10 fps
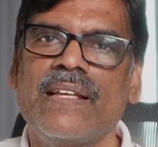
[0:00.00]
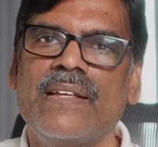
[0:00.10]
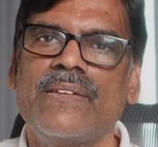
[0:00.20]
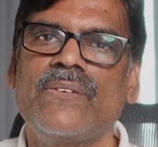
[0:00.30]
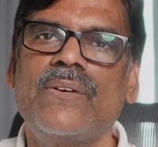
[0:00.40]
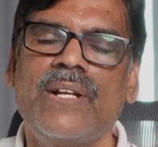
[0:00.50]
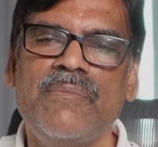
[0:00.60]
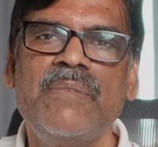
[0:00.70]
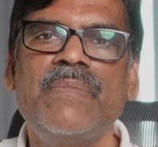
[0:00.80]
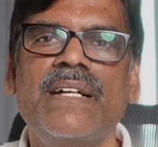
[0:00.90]
So
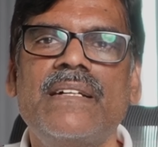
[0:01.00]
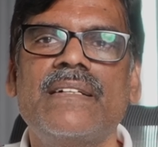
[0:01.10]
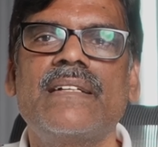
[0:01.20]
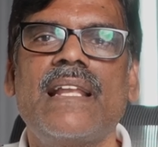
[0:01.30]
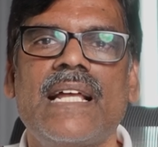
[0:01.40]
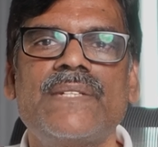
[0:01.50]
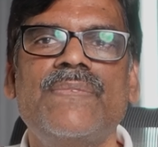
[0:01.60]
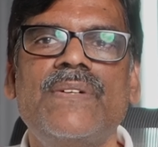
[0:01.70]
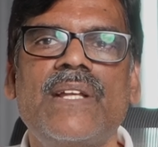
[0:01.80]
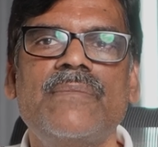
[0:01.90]
remember, last
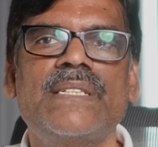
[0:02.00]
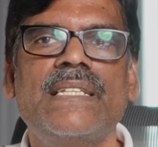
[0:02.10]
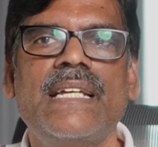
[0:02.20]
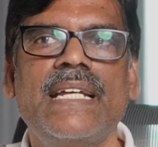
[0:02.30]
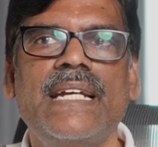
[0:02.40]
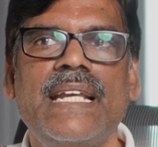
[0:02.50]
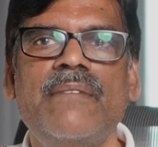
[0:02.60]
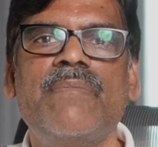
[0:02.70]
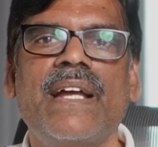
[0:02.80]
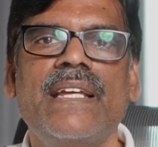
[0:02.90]
few times they
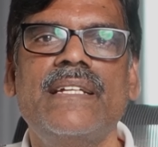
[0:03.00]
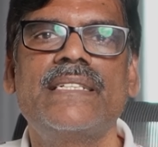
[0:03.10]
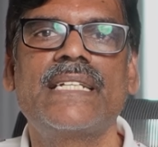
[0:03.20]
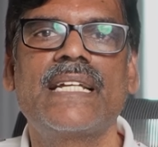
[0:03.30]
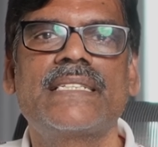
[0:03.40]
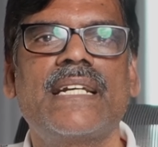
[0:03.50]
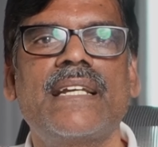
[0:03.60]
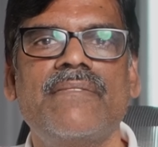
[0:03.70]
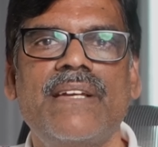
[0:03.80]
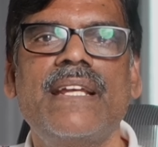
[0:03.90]
did buy shares at
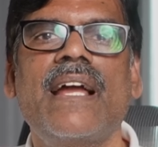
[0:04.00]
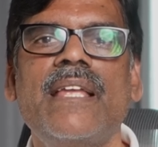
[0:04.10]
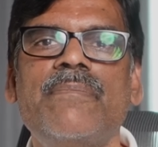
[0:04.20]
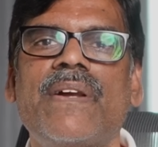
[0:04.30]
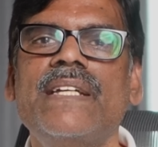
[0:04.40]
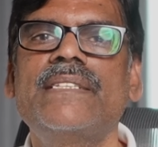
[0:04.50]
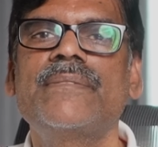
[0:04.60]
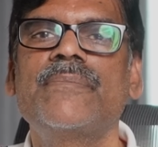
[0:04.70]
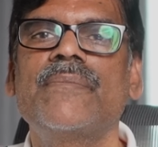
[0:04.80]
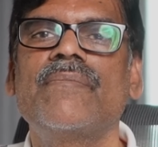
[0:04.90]
a very high price.
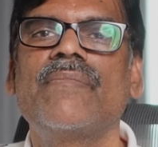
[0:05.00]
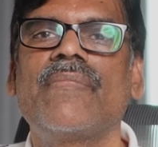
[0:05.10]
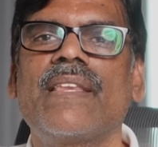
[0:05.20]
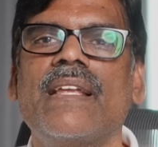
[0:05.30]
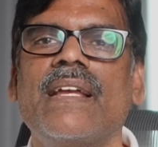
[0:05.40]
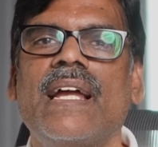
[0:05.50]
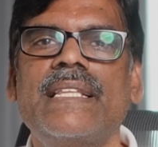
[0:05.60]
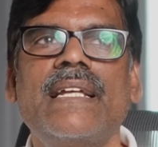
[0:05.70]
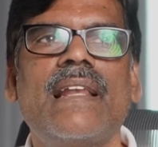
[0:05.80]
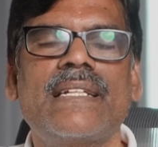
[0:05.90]
I
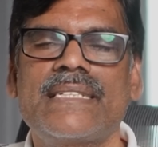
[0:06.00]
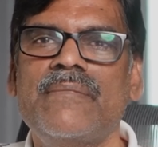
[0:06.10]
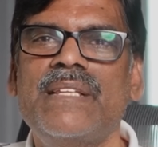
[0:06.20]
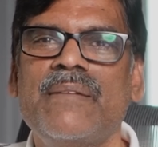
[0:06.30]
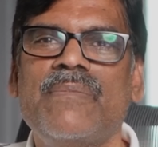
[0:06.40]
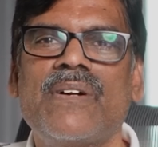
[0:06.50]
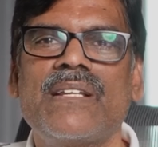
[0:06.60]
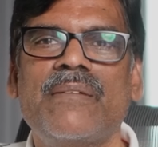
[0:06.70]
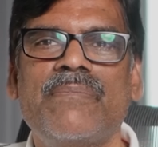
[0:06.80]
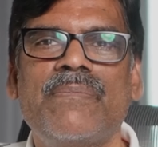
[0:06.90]
think last time they bought
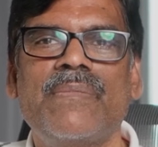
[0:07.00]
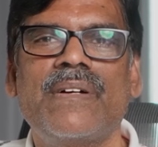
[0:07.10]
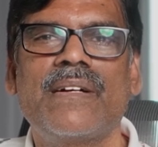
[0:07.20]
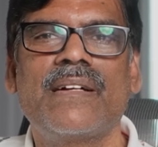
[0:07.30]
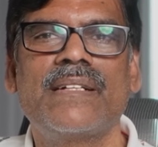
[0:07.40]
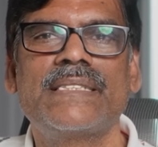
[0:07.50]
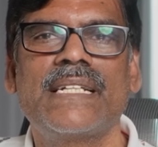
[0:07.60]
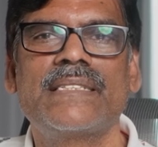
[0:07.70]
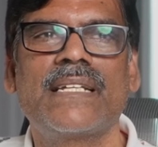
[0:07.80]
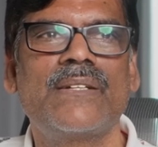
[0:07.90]
the
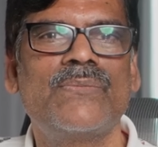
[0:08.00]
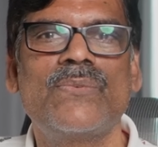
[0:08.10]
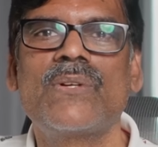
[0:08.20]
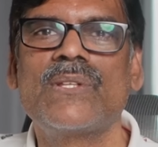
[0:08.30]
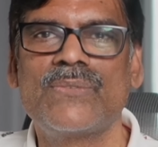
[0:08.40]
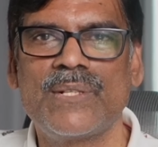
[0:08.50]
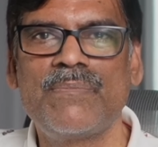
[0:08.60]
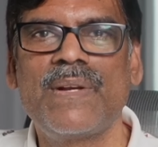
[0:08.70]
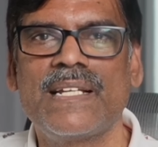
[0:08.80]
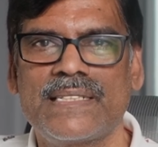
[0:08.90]
shares at 4000
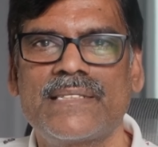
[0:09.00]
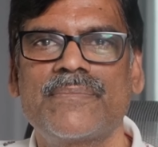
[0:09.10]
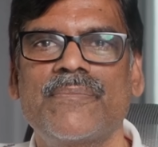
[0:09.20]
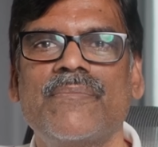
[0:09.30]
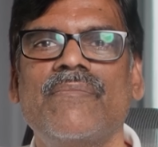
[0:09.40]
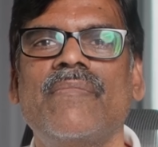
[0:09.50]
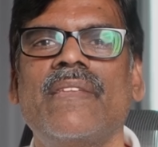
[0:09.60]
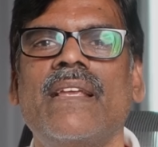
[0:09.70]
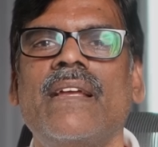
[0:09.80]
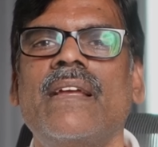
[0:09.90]
plus.
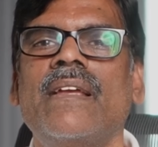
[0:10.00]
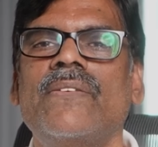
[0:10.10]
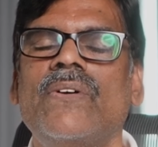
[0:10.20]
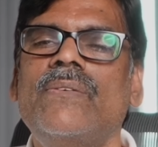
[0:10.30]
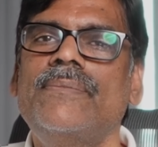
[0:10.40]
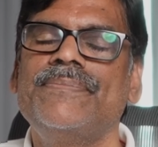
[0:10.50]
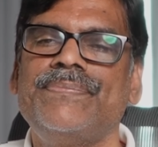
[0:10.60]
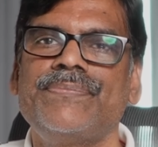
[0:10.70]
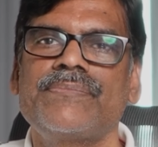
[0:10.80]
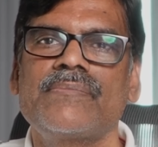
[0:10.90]
So
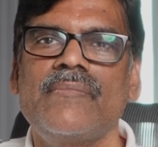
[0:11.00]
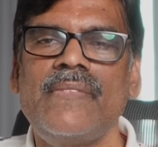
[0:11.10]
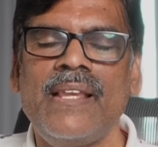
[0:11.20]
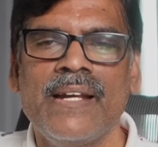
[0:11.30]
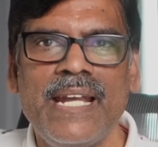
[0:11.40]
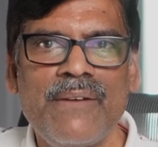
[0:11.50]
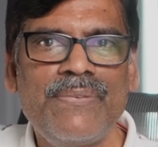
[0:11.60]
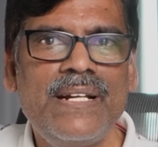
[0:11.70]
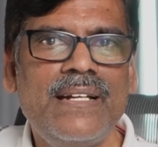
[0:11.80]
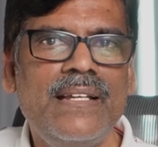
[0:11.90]

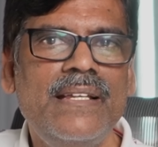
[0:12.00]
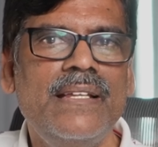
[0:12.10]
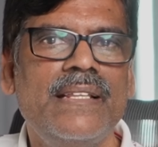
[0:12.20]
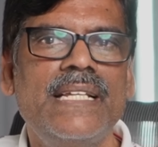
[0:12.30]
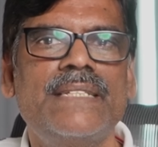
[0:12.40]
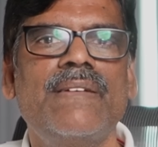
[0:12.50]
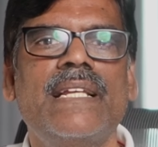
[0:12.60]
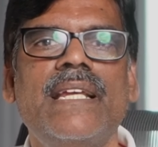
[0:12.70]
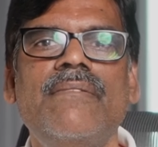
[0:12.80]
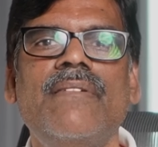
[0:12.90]
definitely this will
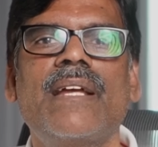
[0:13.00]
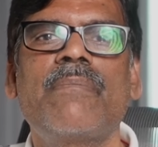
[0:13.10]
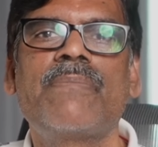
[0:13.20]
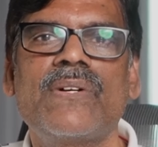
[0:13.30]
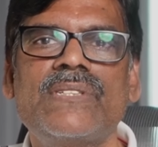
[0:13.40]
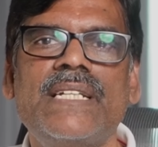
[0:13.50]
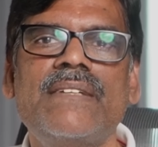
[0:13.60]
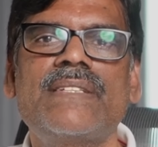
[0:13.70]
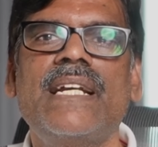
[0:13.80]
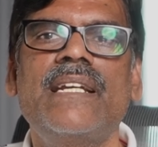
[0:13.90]
give a positive
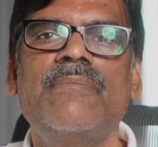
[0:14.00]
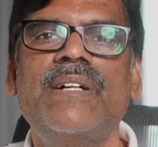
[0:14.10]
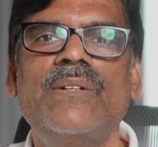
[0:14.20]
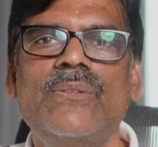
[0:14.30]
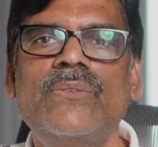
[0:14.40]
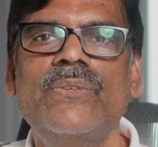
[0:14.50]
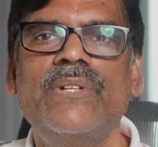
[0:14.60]
sentiment to